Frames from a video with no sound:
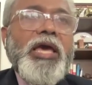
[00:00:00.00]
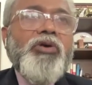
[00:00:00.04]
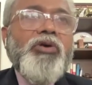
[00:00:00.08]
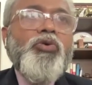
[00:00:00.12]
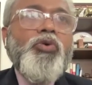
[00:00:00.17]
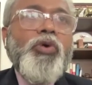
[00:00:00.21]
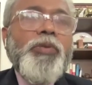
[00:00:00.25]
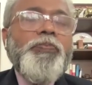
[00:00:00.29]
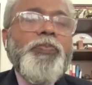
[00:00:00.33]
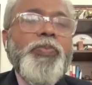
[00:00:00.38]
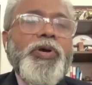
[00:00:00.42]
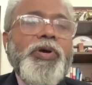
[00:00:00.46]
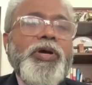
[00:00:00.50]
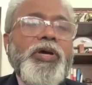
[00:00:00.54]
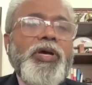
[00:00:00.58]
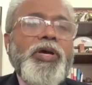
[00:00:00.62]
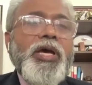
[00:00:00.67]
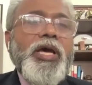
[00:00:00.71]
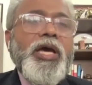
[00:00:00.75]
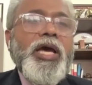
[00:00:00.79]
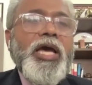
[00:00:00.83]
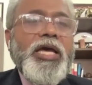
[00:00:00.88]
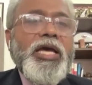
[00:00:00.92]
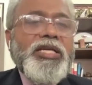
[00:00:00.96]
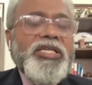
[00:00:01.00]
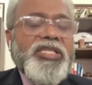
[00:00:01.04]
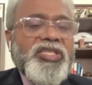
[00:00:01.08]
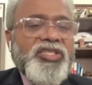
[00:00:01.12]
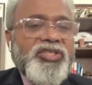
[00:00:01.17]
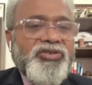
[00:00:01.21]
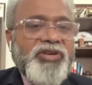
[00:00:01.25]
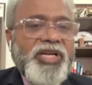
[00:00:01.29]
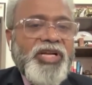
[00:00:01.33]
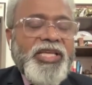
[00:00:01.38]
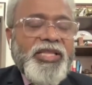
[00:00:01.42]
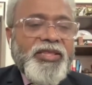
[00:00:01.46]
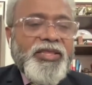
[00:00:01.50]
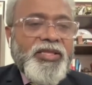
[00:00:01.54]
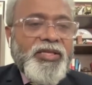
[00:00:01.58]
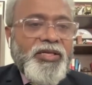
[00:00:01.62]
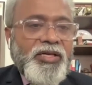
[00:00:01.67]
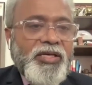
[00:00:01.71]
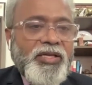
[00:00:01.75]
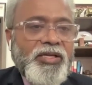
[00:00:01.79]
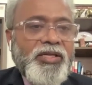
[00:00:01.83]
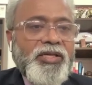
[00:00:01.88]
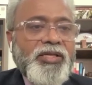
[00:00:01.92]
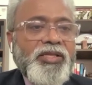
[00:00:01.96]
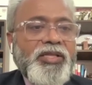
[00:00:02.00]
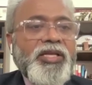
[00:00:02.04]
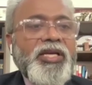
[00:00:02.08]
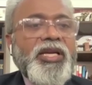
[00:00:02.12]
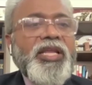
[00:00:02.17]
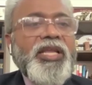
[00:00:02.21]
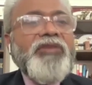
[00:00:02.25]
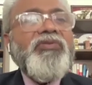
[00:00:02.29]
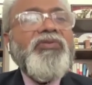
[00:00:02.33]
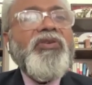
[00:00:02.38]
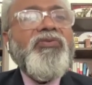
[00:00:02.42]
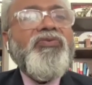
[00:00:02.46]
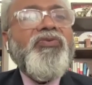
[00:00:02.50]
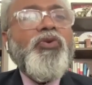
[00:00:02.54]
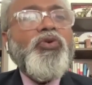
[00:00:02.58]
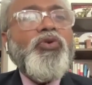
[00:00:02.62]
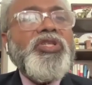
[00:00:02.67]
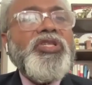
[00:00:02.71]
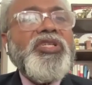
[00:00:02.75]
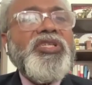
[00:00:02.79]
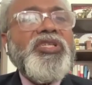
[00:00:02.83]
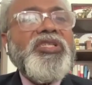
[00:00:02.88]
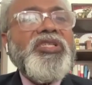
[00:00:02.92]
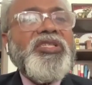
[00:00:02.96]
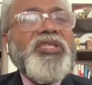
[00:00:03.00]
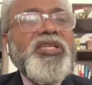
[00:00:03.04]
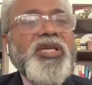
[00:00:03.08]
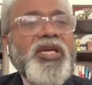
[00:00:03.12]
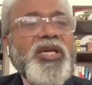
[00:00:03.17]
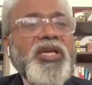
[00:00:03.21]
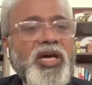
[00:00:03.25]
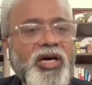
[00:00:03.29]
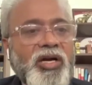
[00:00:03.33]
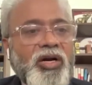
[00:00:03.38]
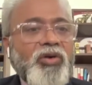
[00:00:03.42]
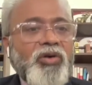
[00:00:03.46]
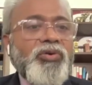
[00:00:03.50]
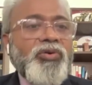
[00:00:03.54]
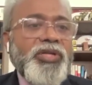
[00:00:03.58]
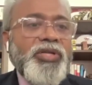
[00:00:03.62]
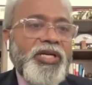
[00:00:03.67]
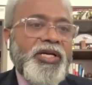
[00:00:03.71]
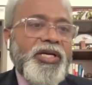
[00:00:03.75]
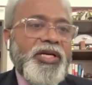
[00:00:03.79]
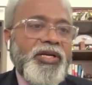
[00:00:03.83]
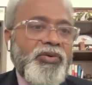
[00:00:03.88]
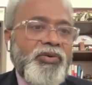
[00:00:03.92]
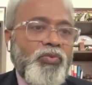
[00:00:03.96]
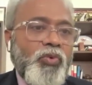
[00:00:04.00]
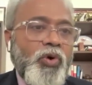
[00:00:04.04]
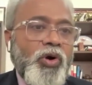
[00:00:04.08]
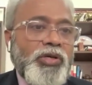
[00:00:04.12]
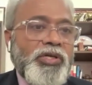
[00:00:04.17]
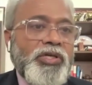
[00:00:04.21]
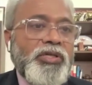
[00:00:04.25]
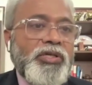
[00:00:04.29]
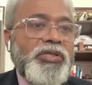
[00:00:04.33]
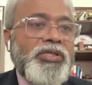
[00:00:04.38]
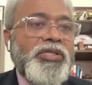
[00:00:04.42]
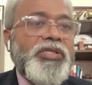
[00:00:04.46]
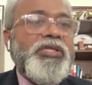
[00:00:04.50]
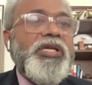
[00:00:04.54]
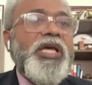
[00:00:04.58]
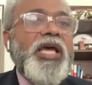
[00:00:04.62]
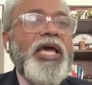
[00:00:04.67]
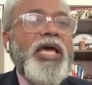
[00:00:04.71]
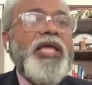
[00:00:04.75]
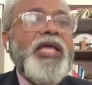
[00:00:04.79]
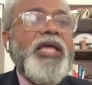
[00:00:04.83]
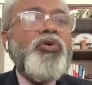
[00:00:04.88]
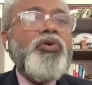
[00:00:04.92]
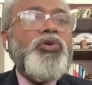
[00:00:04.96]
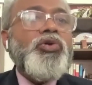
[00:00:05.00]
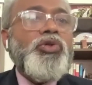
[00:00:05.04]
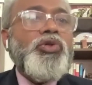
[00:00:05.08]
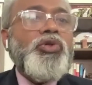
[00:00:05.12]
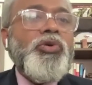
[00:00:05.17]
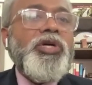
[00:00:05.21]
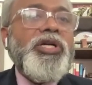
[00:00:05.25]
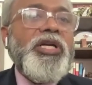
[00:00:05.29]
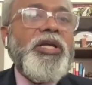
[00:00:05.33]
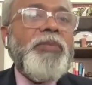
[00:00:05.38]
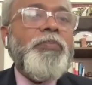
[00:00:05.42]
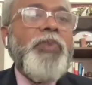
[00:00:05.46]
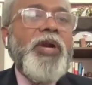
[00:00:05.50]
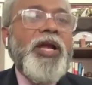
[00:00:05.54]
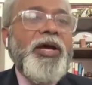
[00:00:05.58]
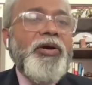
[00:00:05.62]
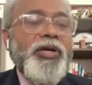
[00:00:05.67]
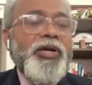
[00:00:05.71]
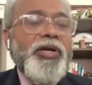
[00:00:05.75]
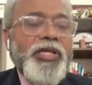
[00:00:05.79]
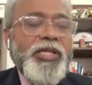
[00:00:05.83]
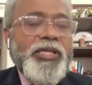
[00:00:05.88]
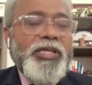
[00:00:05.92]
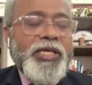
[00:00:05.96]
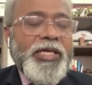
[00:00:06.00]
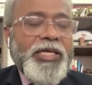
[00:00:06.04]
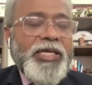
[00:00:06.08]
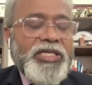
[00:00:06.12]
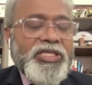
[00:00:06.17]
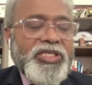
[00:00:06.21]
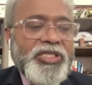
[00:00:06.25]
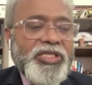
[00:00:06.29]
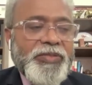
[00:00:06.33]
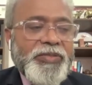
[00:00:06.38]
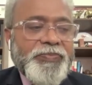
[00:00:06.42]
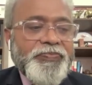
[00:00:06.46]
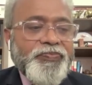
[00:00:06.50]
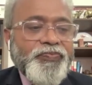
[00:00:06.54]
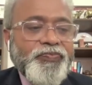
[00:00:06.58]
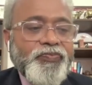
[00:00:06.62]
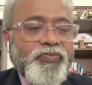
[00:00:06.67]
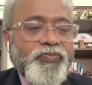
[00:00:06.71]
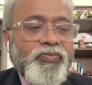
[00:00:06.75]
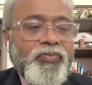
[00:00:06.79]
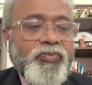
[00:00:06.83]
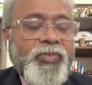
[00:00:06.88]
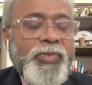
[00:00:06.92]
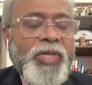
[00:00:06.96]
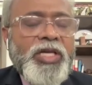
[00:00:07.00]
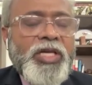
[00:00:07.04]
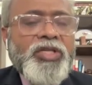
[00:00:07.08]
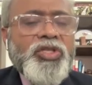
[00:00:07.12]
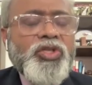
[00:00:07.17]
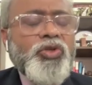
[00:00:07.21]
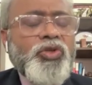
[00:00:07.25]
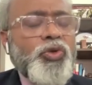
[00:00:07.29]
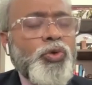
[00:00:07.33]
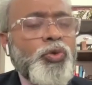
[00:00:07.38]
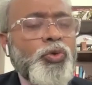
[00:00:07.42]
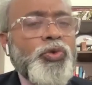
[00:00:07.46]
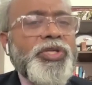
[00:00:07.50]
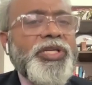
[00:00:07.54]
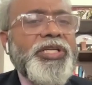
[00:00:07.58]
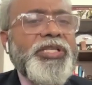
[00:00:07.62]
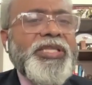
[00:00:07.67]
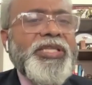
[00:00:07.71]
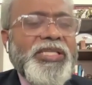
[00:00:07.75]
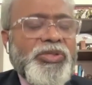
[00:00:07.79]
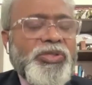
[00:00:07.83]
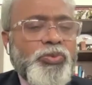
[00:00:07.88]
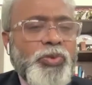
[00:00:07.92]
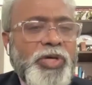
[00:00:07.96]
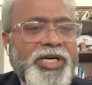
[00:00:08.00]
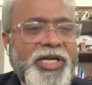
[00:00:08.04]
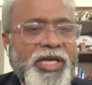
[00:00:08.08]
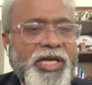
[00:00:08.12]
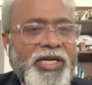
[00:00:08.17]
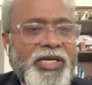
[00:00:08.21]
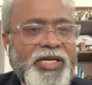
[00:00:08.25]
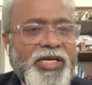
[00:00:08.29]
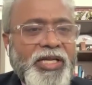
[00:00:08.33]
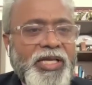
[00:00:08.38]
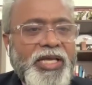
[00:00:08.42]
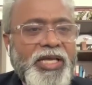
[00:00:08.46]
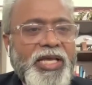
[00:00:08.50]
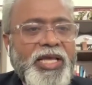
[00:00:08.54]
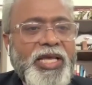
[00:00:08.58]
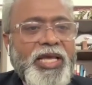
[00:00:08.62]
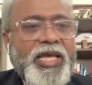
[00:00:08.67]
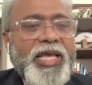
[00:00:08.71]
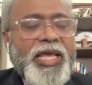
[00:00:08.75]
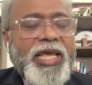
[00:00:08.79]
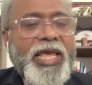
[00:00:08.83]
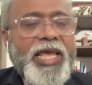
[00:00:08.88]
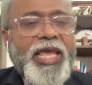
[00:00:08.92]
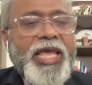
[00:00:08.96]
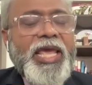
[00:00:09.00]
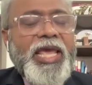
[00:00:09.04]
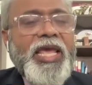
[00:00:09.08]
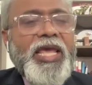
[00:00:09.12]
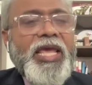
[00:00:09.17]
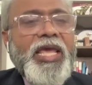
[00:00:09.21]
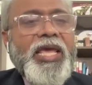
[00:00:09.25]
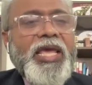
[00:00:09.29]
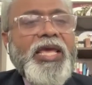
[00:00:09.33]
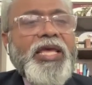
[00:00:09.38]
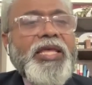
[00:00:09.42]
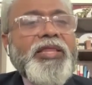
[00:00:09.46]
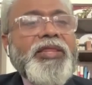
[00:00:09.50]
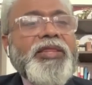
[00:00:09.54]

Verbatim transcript: equip and strengthen the naval forces around the Indian waters and those who were deployed in the east. So, two, three things were done. A,